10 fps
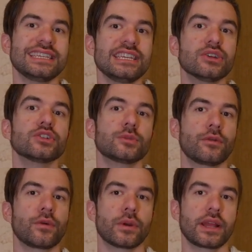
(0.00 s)
years
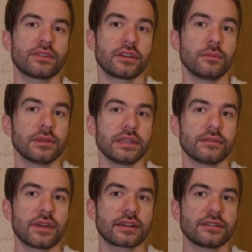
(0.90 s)
before it has a complete
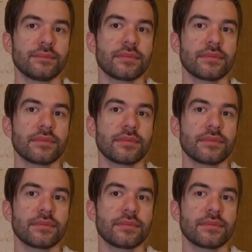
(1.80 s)
effect.